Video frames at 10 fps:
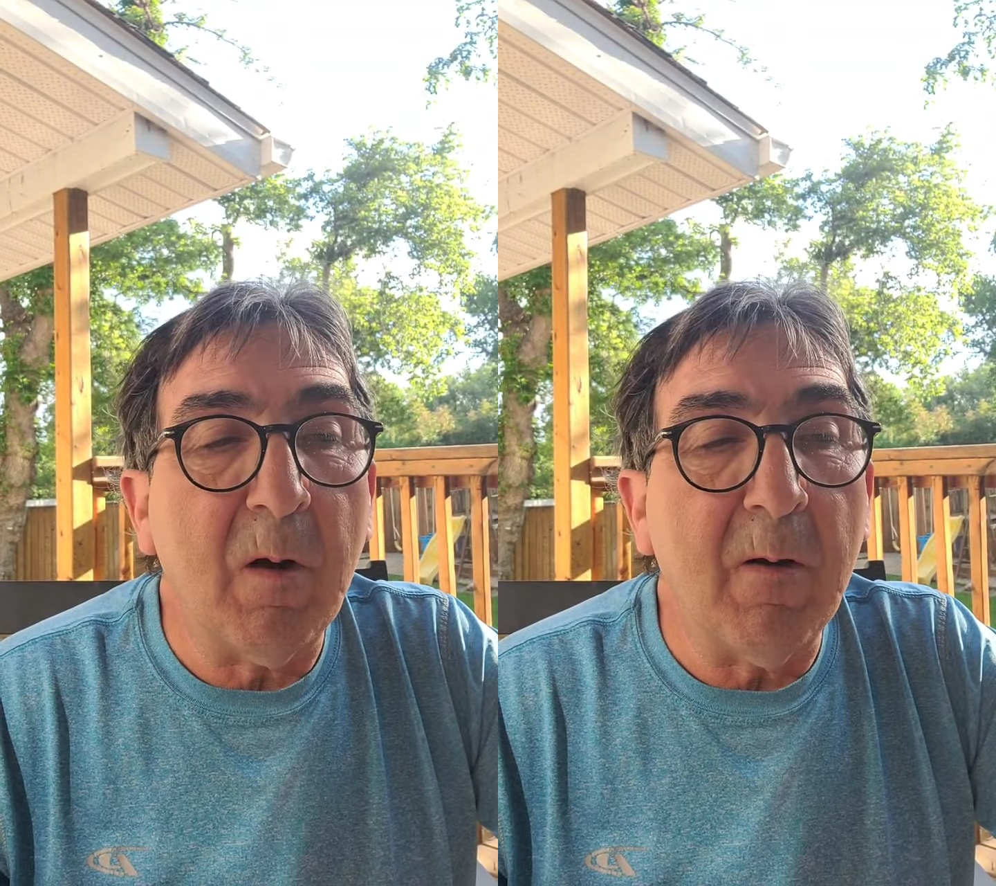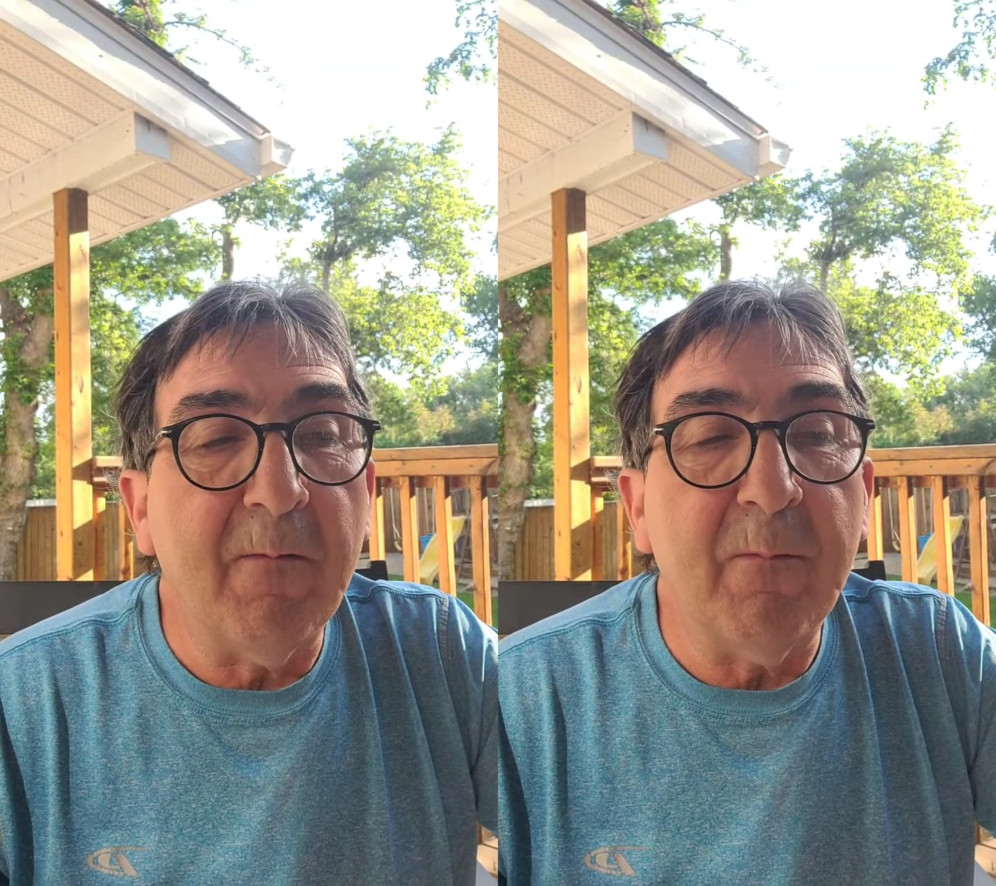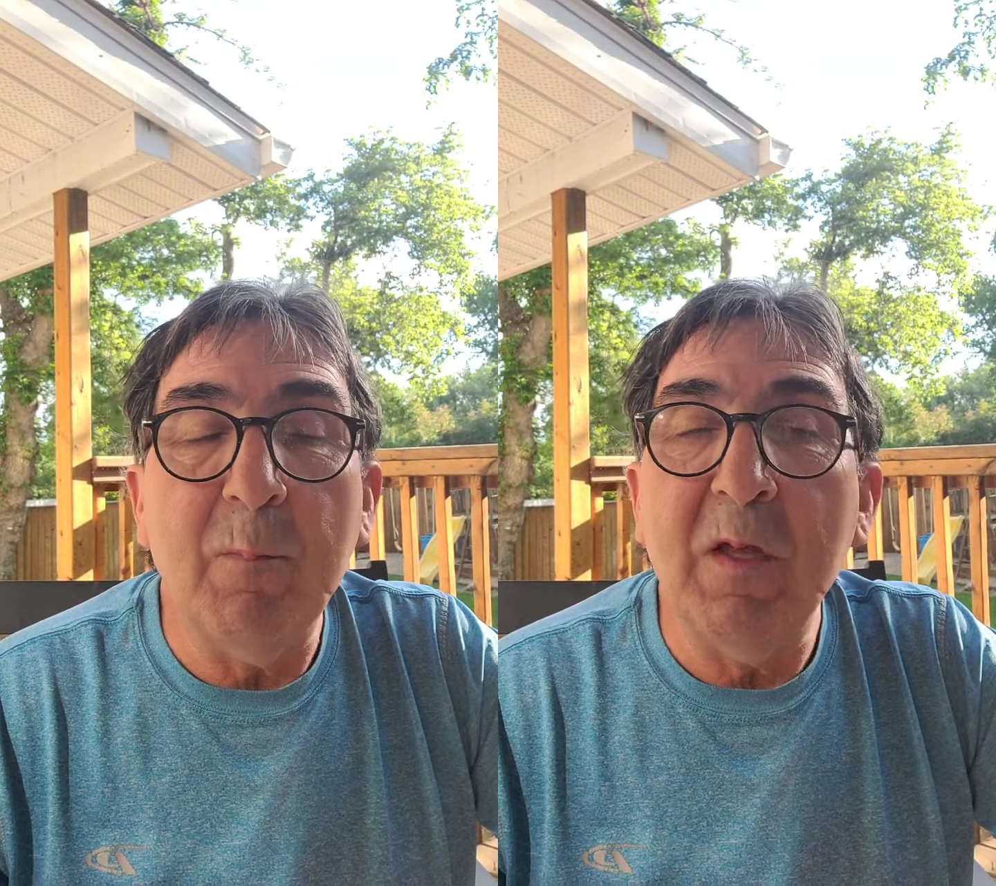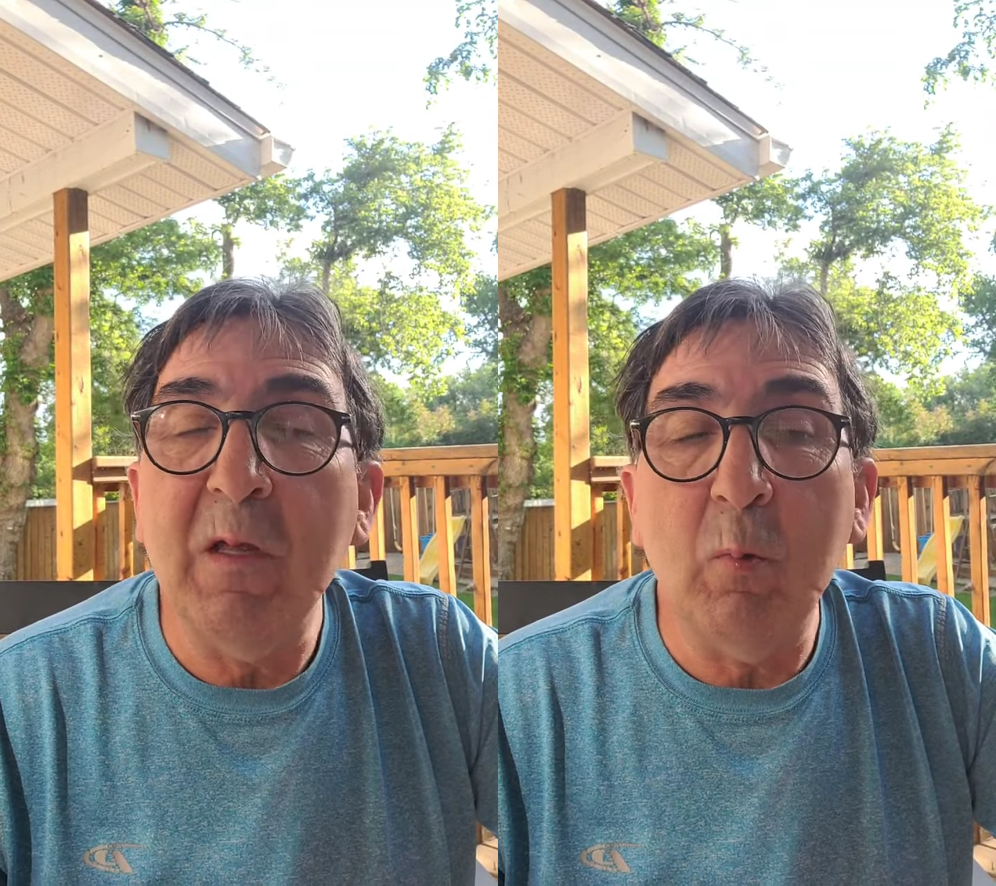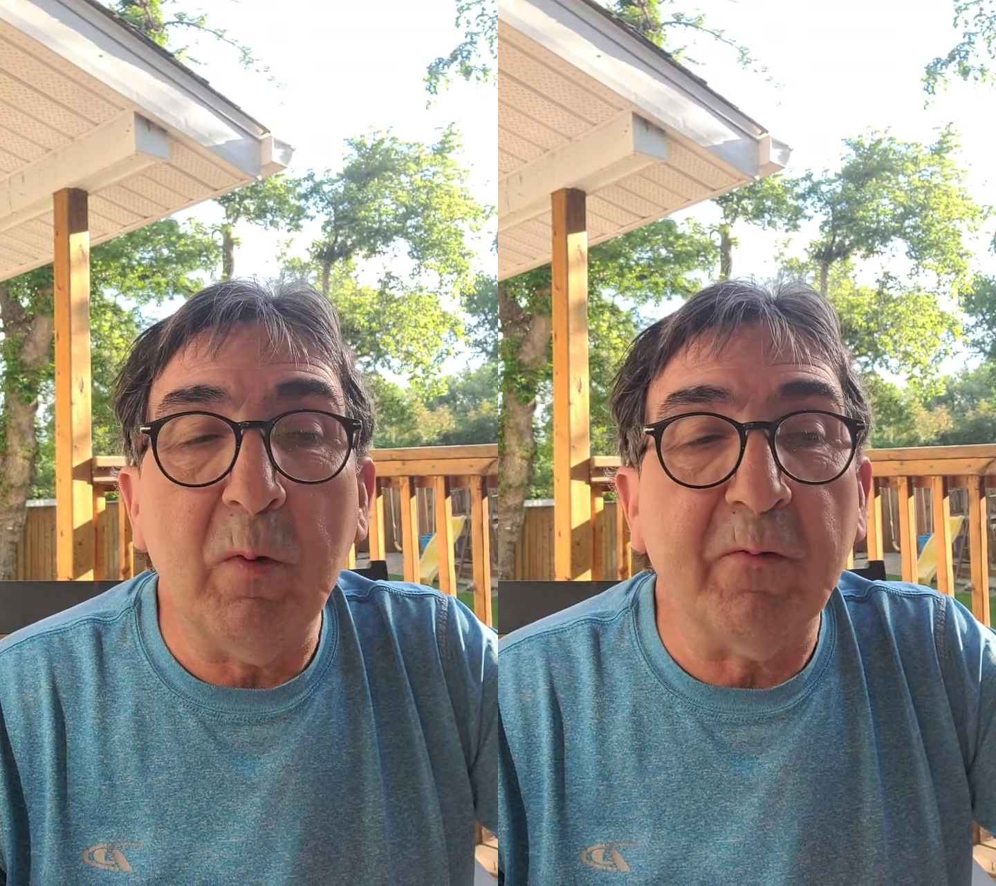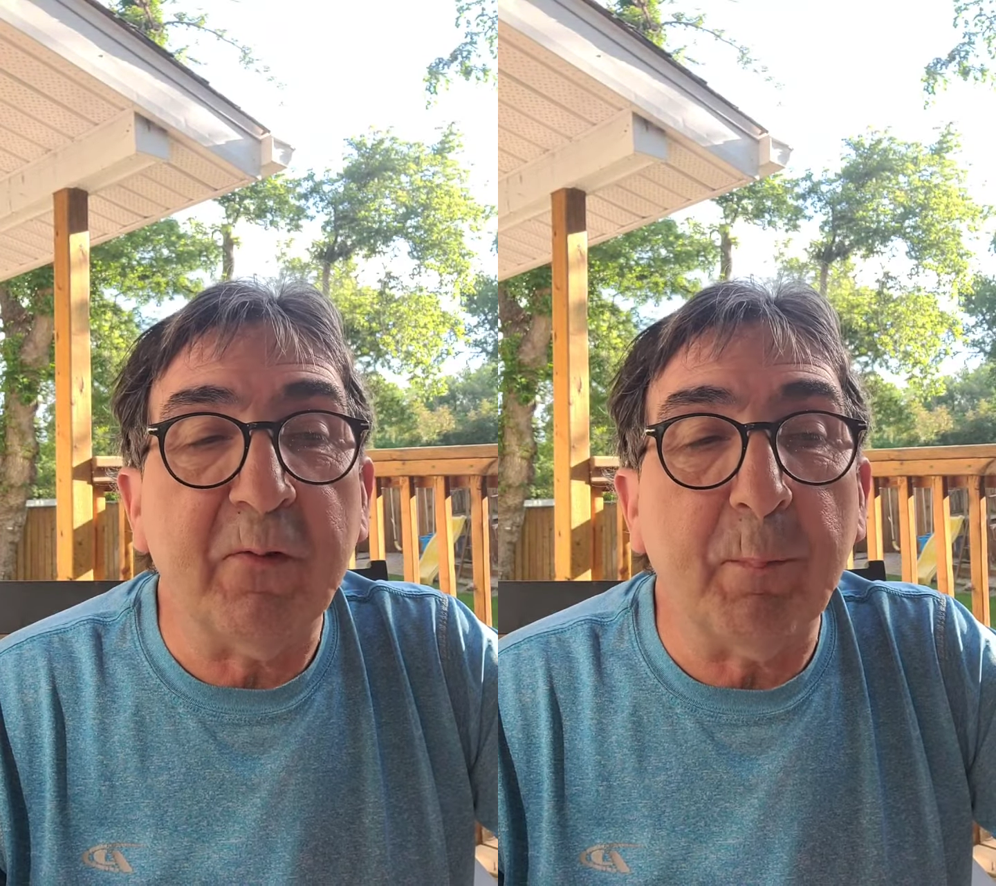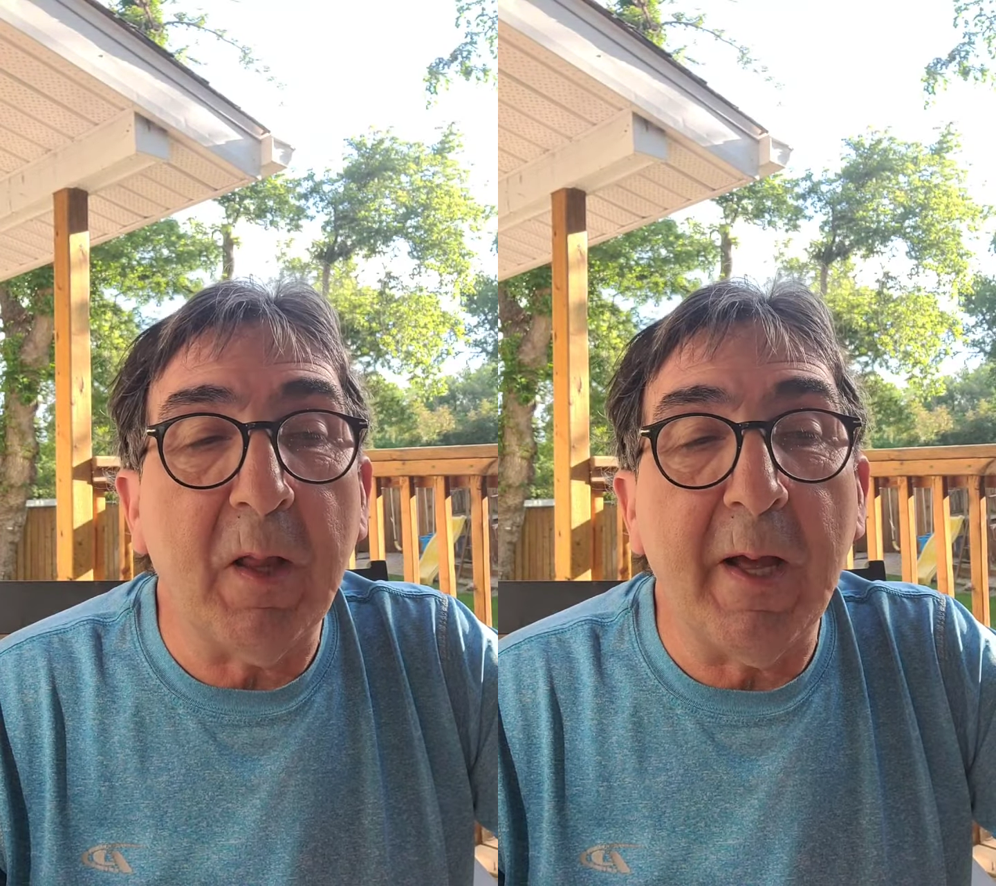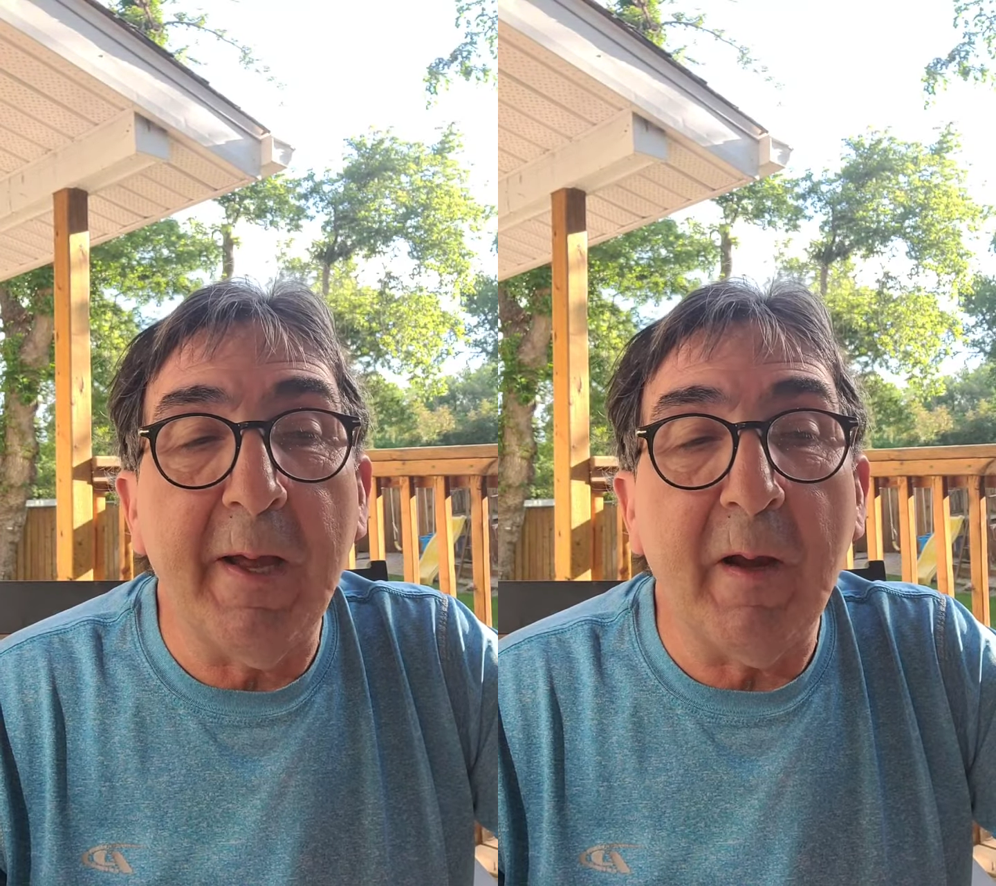of me will
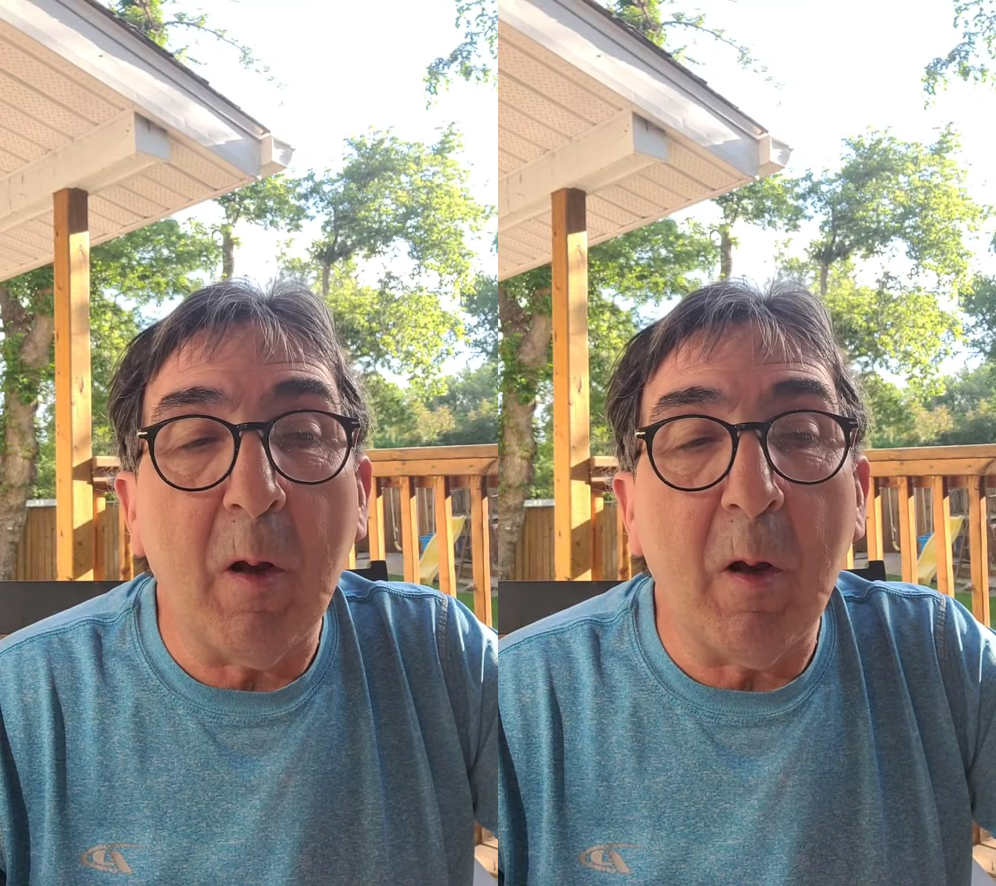supply